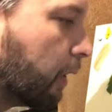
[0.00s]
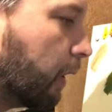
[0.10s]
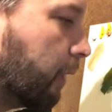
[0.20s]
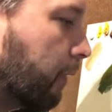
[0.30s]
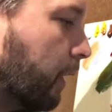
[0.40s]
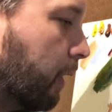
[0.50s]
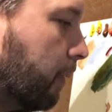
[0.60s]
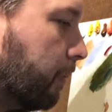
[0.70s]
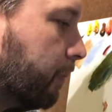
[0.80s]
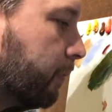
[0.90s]
And then
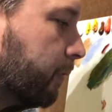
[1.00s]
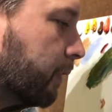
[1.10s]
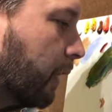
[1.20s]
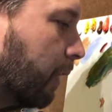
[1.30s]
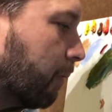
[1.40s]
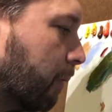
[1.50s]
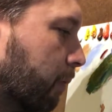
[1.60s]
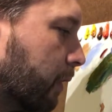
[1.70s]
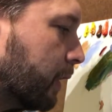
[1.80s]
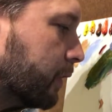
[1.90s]
take my
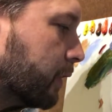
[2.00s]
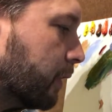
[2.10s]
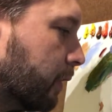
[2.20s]
brush.